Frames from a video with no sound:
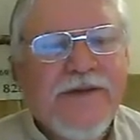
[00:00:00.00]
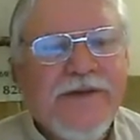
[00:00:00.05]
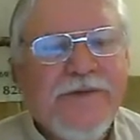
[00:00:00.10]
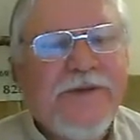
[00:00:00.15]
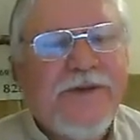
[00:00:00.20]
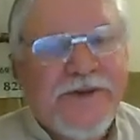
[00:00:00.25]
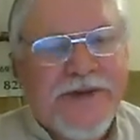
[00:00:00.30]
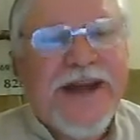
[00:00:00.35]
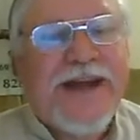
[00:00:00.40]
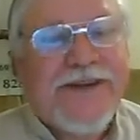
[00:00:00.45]

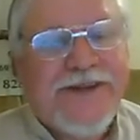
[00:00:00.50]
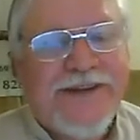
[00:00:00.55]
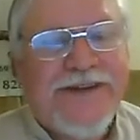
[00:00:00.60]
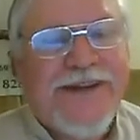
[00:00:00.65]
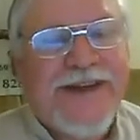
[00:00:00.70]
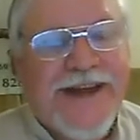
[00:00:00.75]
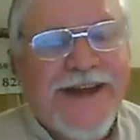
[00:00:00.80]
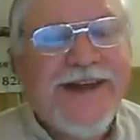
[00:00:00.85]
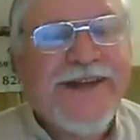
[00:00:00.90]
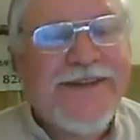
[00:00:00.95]
which
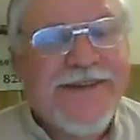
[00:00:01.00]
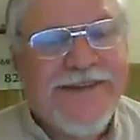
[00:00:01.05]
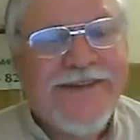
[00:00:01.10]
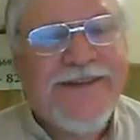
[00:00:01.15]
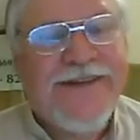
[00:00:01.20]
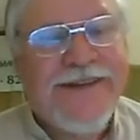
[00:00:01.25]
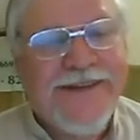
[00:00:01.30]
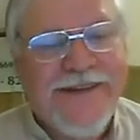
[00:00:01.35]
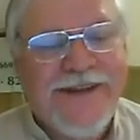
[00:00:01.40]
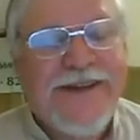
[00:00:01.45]
actually has
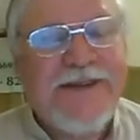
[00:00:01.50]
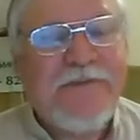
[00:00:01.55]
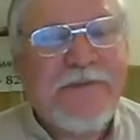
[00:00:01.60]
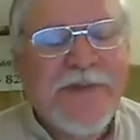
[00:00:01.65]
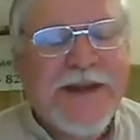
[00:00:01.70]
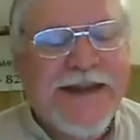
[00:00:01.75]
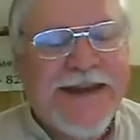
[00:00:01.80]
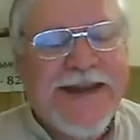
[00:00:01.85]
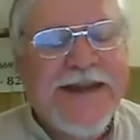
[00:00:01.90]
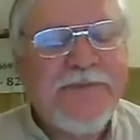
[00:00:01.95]
a deep
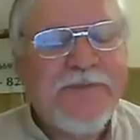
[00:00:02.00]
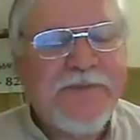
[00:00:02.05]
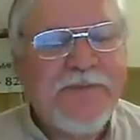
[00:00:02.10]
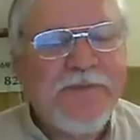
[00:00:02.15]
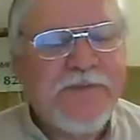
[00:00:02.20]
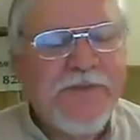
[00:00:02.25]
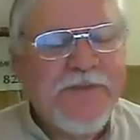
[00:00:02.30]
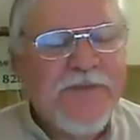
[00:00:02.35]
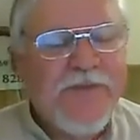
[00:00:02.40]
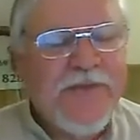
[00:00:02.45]
meaning,
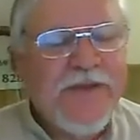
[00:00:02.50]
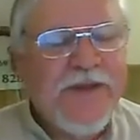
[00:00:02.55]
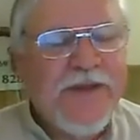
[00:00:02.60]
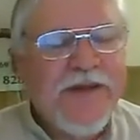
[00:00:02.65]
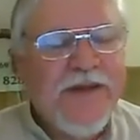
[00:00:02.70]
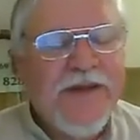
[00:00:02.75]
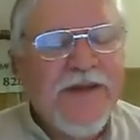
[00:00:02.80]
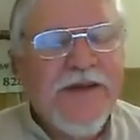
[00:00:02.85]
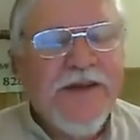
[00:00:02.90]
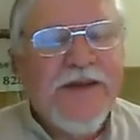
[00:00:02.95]

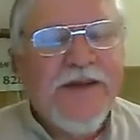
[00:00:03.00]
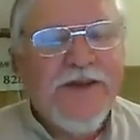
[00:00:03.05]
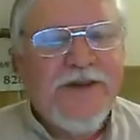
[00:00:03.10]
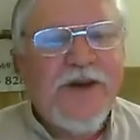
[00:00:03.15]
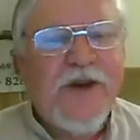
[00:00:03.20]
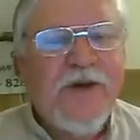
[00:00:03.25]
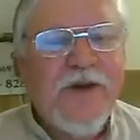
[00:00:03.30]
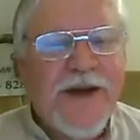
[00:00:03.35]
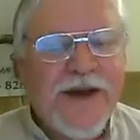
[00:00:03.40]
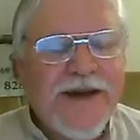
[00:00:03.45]

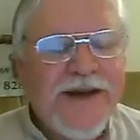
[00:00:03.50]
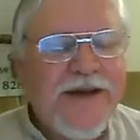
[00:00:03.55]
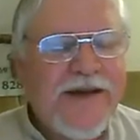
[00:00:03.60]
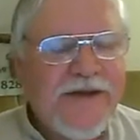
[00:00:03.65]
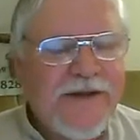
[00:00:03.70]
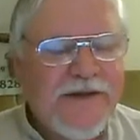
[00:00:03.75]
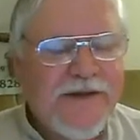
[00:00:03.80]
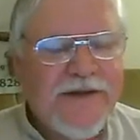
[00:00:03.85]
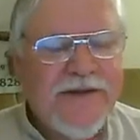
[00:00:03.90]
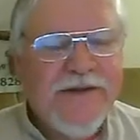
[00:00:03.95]
yoga,
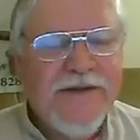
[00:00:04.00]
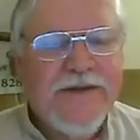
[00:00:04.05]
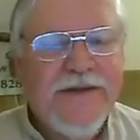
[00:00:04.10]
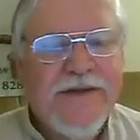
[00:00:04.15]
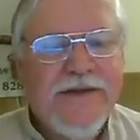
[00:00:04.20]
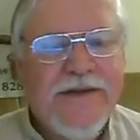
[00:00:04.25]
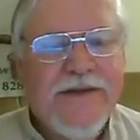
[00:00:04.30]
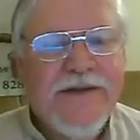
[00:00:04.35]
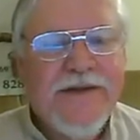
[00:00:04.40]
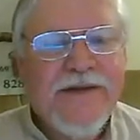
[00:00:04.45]

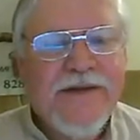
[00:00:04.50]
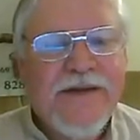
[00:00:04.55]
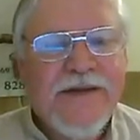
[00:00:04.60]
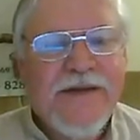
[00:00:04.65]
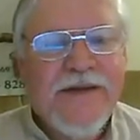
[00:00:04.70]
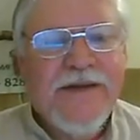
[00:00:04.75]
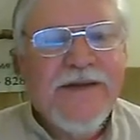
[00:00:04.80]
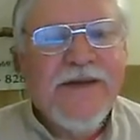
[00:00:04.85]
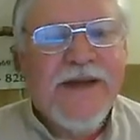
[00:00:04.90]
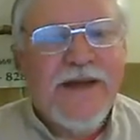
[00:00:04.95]

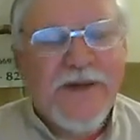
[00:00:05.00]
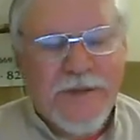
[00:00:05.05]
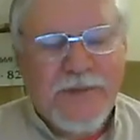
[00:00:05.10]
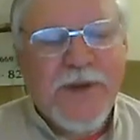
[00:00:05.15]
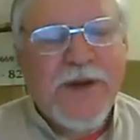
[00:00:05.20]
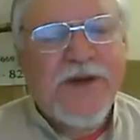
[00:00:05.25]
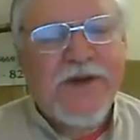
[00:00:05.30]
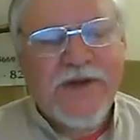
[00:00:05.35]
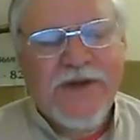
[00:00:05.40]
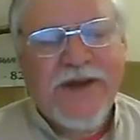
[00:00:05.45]

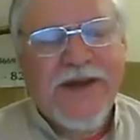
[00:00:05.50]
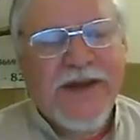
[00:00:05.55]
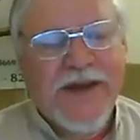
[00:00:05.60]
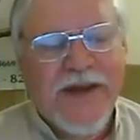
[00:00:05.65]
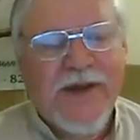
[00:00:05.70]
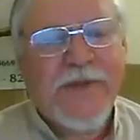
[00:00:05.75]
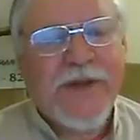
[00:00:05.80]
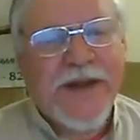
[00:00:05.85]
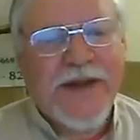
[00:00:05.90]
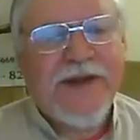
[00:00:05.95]
experiencing
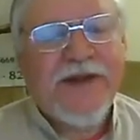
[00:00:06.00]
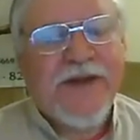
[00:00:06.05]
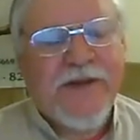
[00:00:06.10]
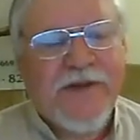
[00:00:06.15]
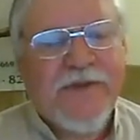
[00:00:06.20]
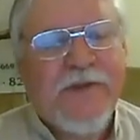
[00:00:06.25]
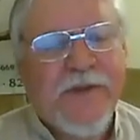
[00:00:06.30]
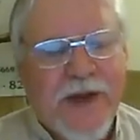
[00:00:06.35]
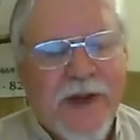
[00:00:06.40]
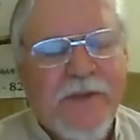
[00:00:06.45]
coming
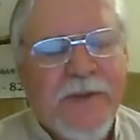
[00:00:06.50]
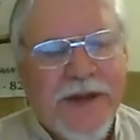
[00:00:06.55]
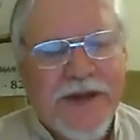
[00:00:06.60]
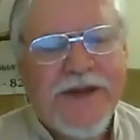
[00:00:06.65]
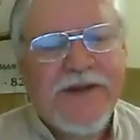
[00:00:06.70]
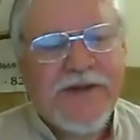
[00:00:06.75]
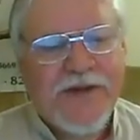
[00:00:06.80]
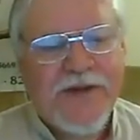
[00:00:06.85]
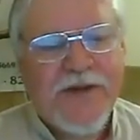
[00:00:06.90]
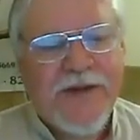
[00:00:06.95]

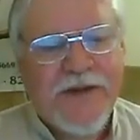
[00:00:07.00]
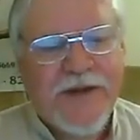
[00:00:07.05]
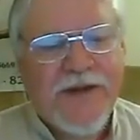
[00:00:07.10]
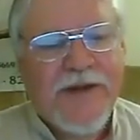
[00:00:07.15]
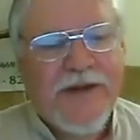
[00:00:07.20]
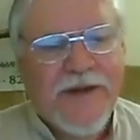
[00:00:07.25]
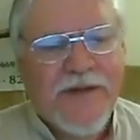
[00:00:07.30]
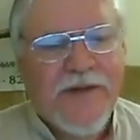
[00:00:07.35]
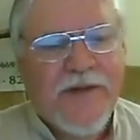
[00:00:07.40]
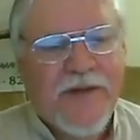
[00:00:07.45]
into
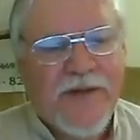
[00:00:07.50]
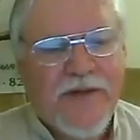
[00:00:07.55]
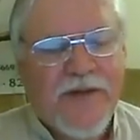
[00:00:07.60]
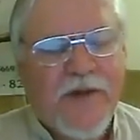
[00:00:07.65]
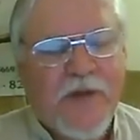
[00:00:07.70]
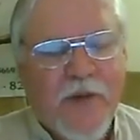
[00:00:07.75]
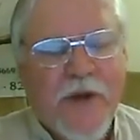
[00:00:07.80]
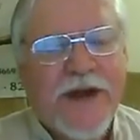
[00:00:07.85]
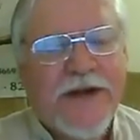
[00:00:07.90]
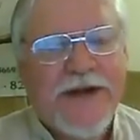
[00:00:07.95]

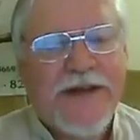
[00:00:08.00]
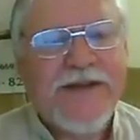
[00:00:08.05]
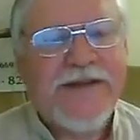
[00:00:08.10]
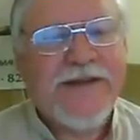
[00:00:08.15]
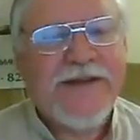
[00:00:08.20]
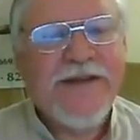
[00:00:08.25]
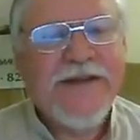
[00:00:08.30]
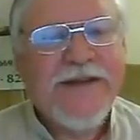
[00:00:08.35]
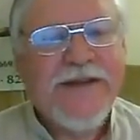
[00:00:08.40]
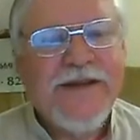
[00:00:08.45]
the
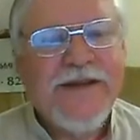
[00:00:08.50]
oneness,